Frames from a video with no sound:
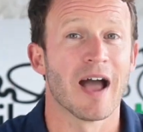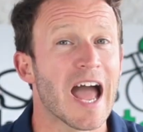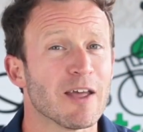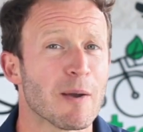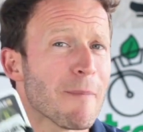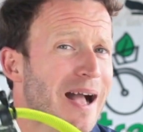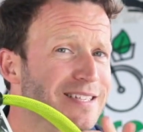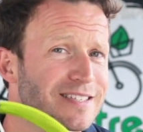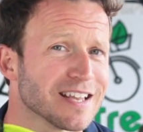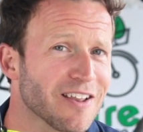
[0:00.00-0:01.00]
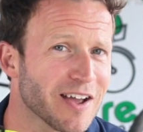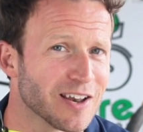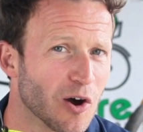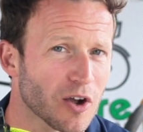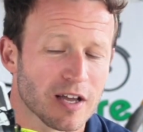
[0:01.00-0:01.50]
Anyway, back to the Light
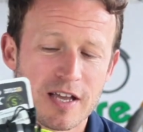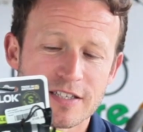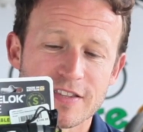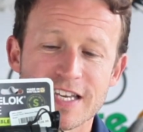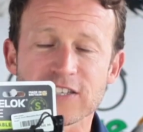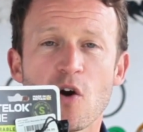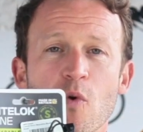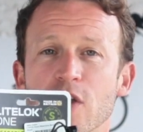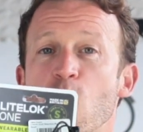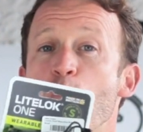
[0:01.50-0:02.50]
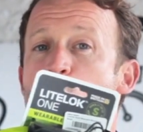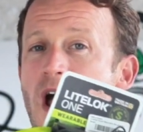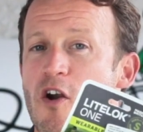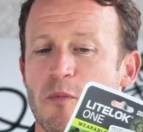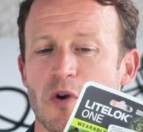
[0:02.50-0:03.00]
Lock. So these are what you call
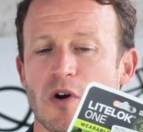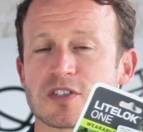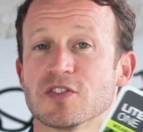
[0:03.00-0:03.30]
wearable locks.